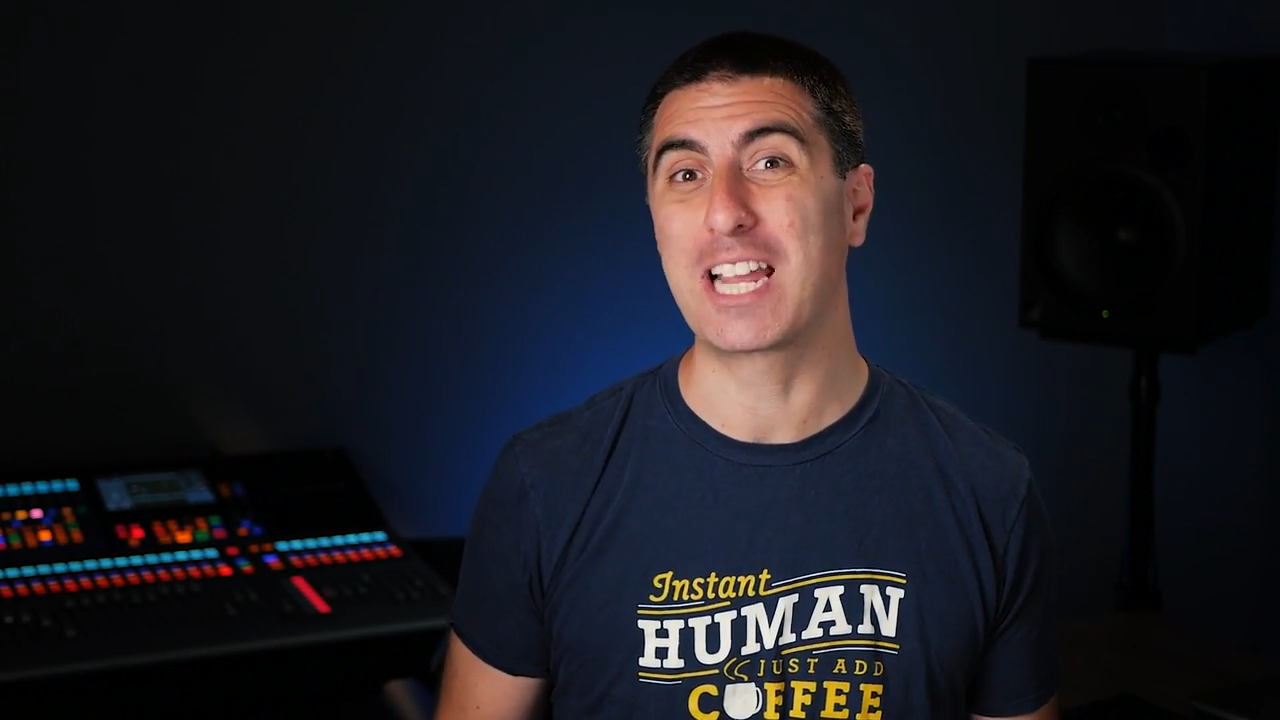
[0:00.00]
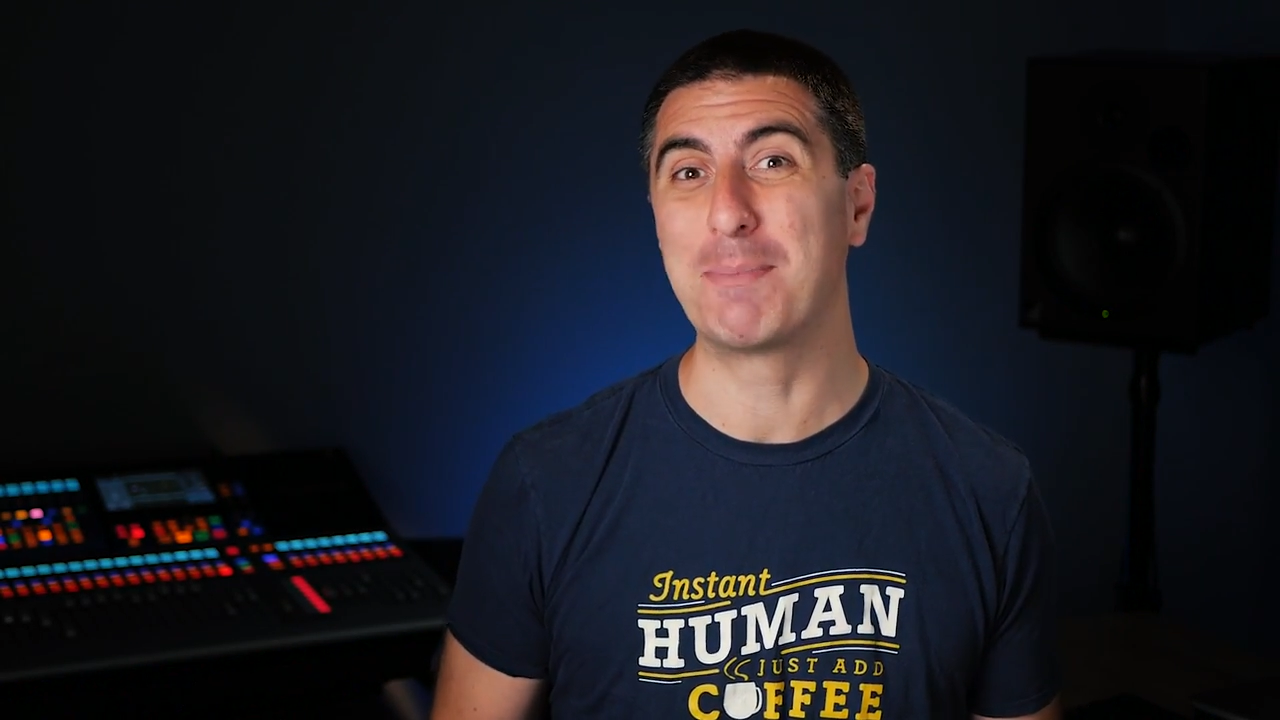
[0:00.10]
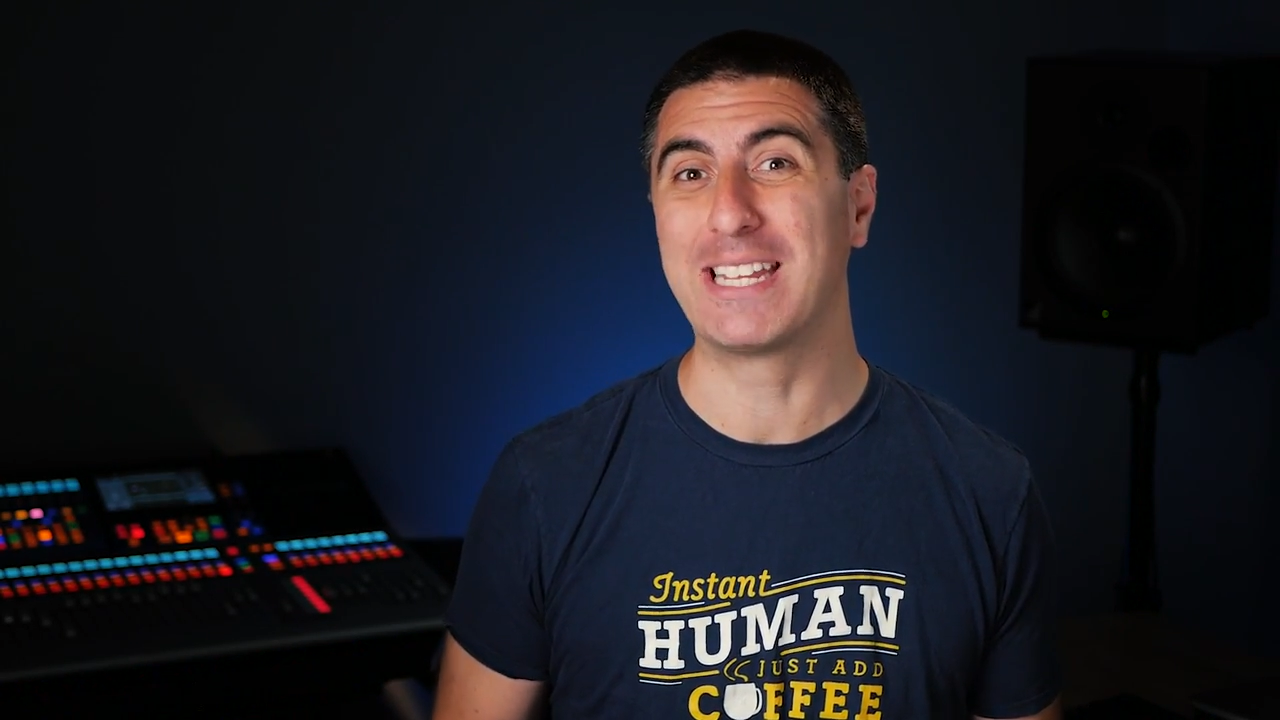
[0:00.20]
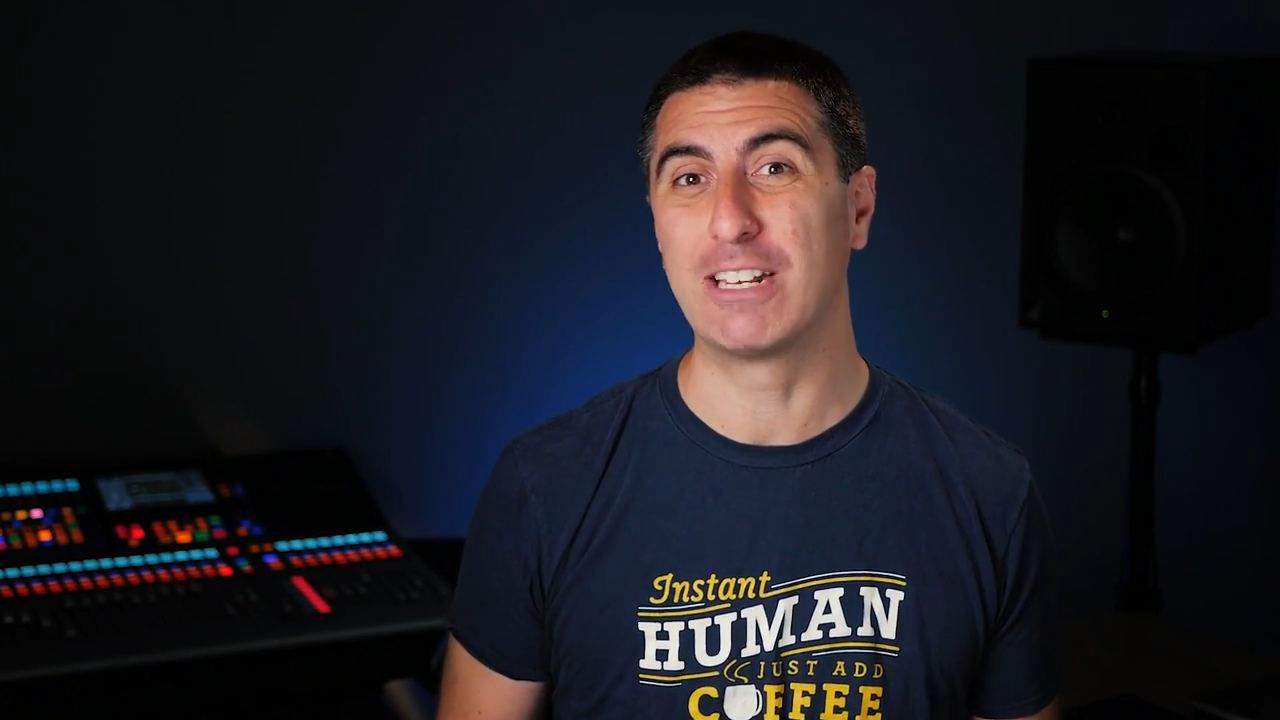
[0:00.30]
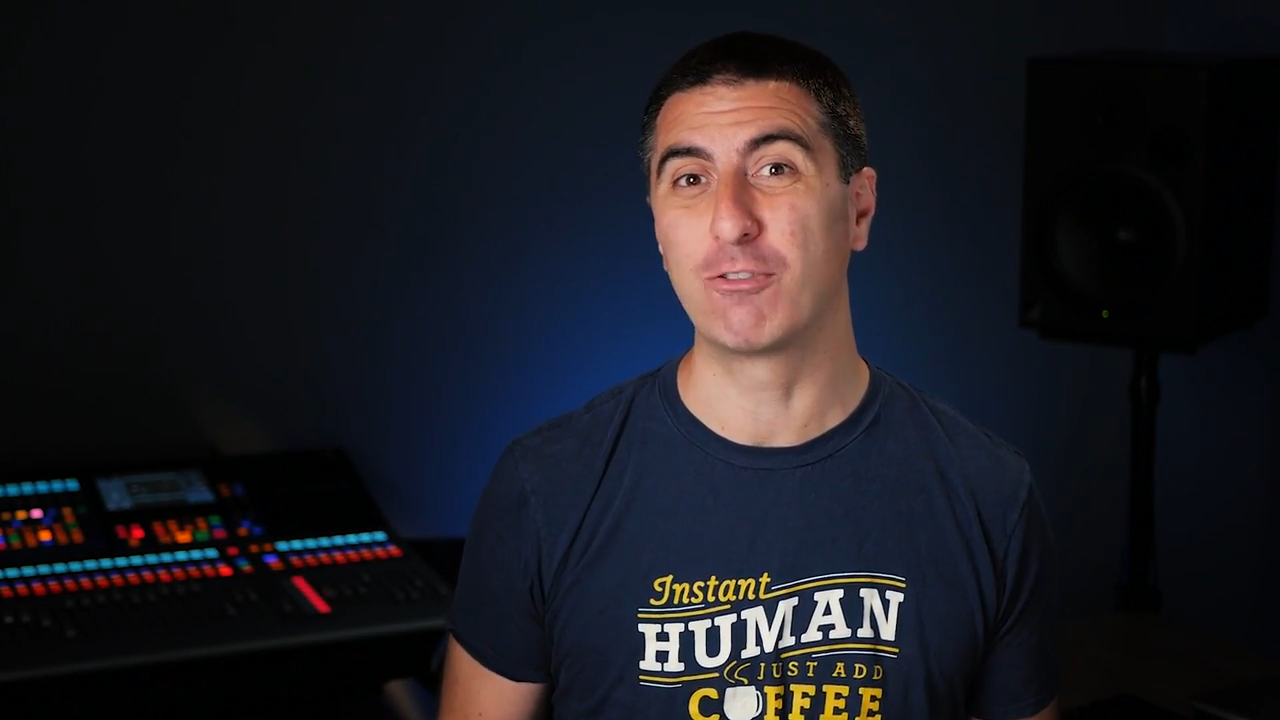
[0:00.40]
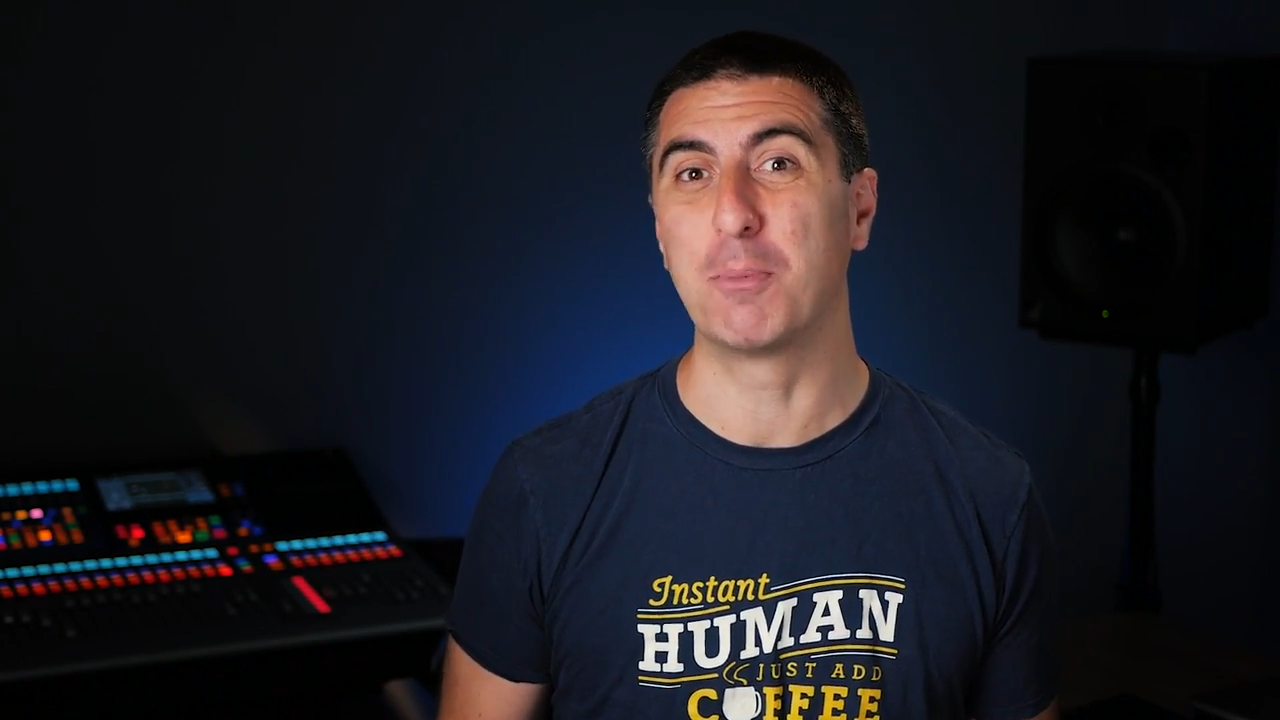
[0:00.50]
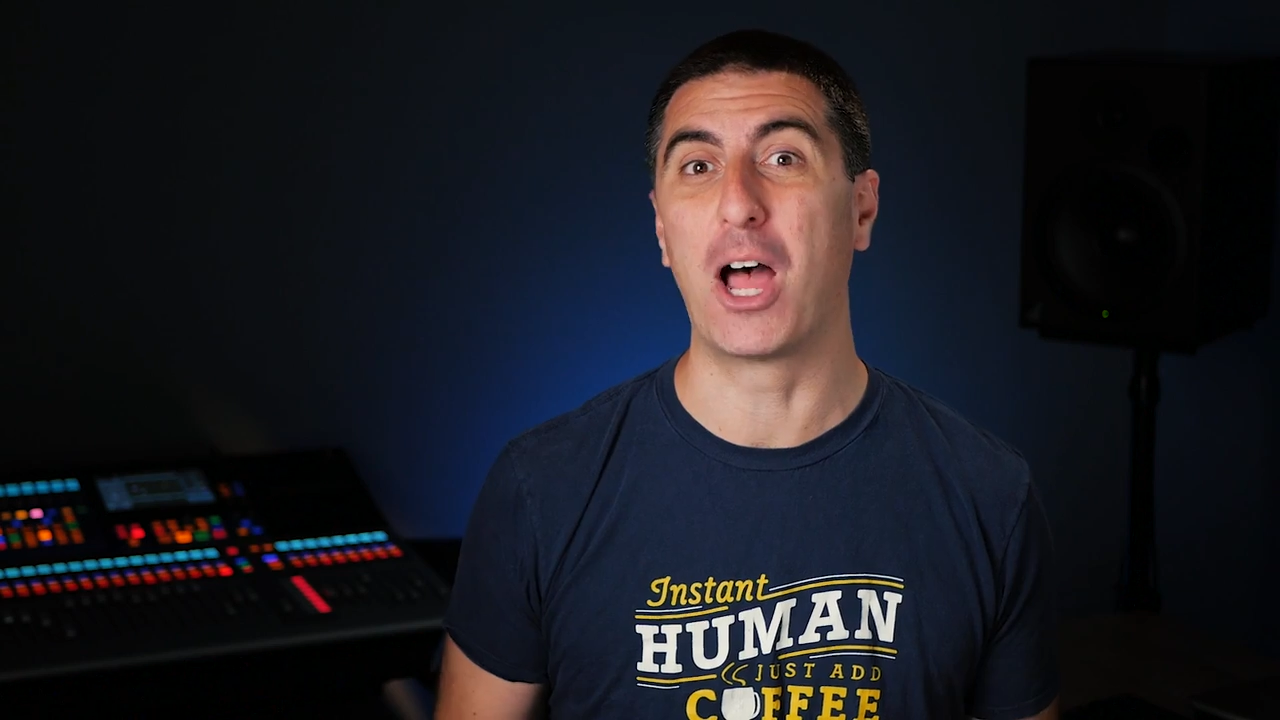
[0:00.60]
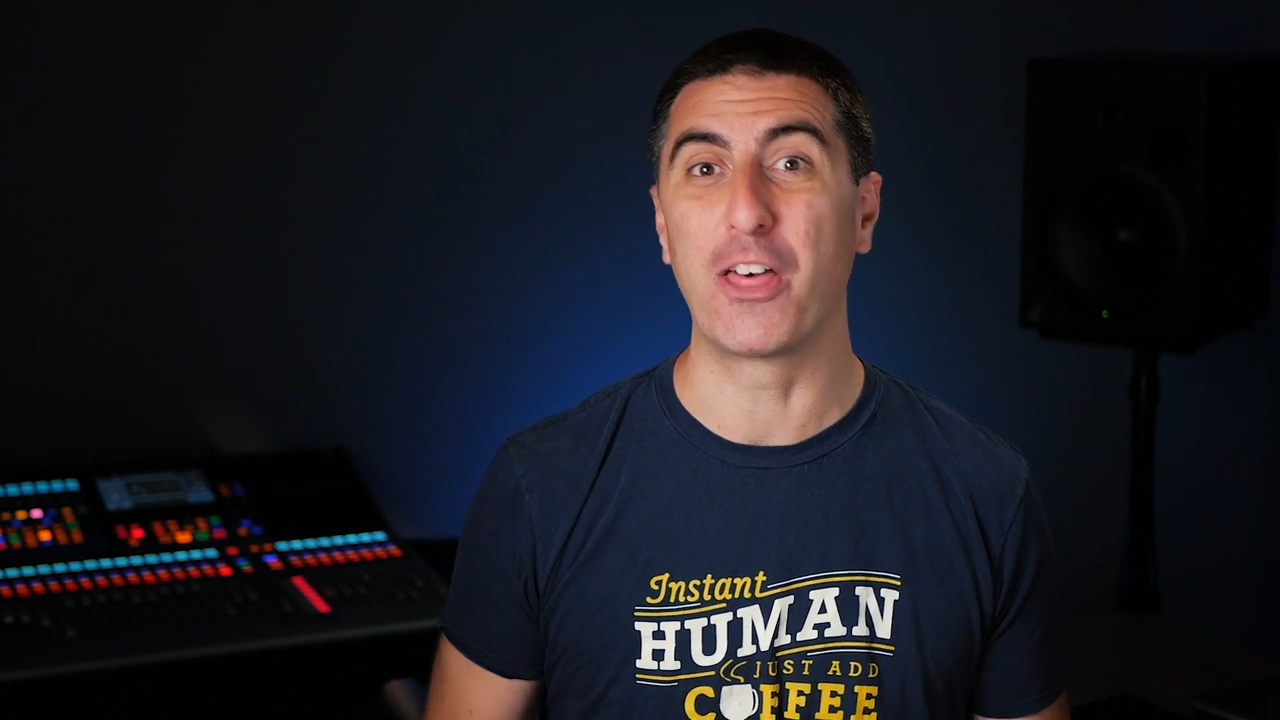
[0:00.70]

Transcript: coming in from